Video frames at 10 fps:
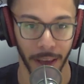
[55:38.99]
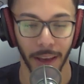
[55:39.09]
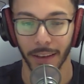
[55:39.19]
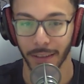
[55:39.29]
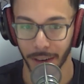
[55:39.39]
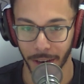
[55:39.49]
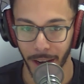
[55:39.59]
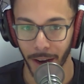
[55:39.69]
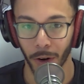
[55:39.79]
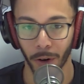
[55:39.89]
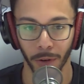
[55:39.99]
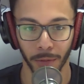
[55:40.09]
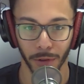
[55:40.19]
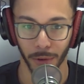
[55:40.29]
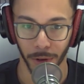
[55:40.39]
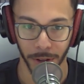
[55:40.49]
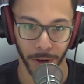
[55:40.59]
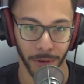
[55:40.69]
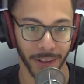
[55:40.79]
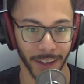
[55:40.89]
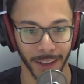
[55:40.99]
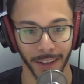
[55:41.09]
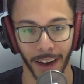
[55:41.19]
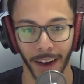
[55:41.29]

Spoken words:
sitting at home scrolling through TikTok,